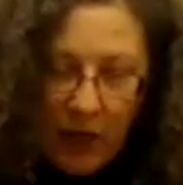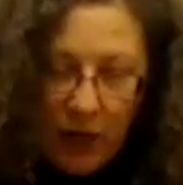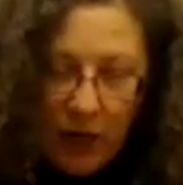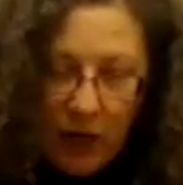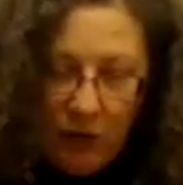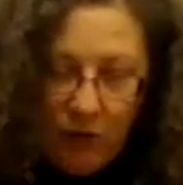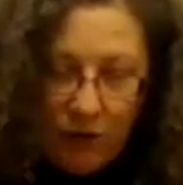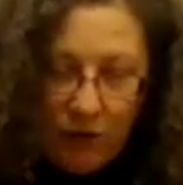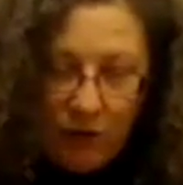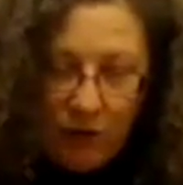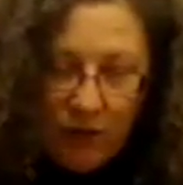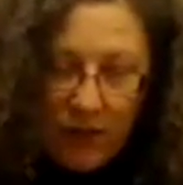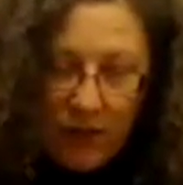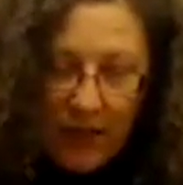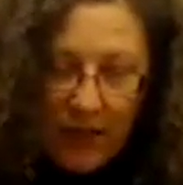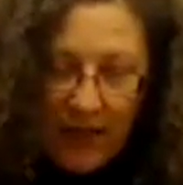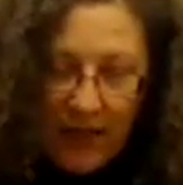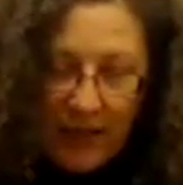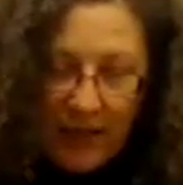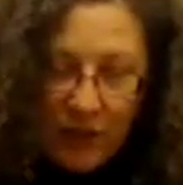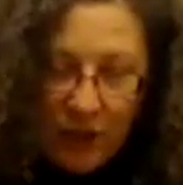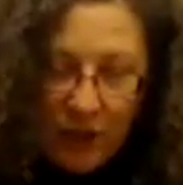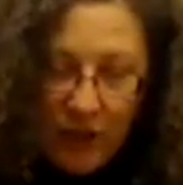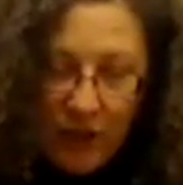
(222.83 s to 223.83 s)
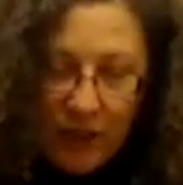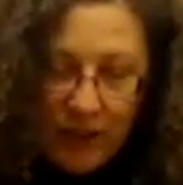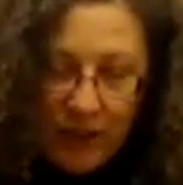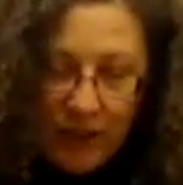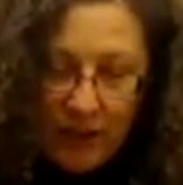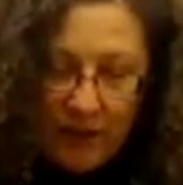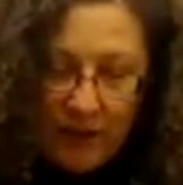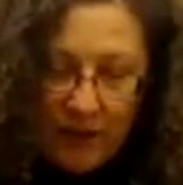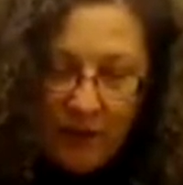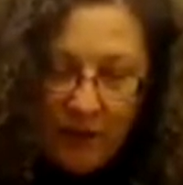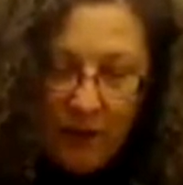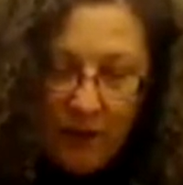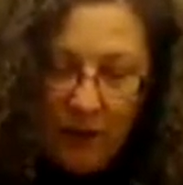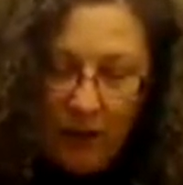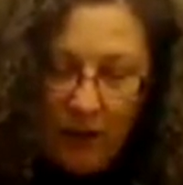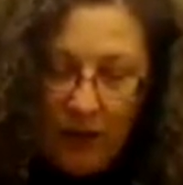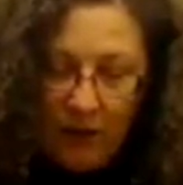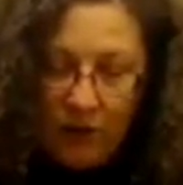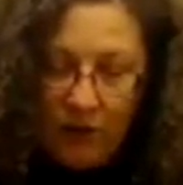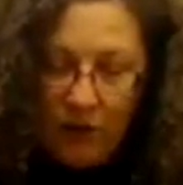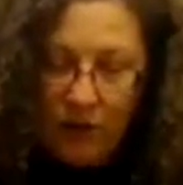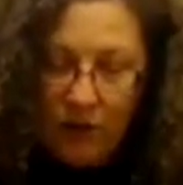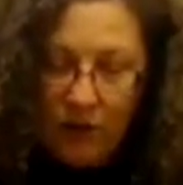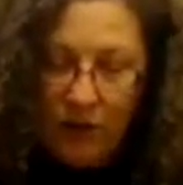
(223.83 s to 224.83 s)
go to the edges
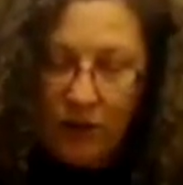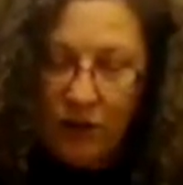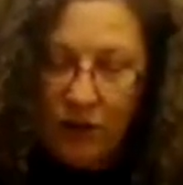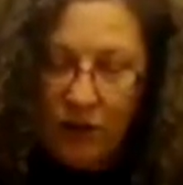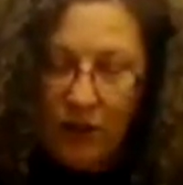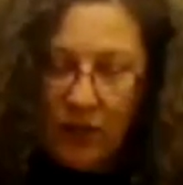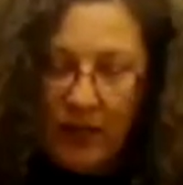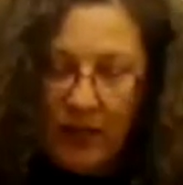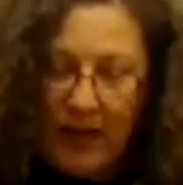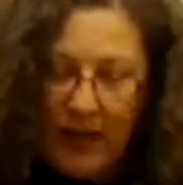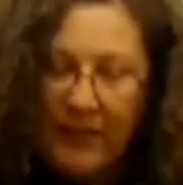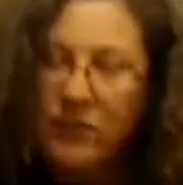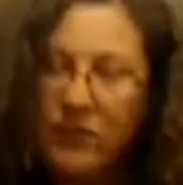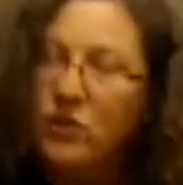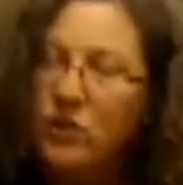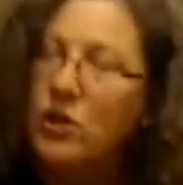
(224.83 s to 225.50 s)
close as you can.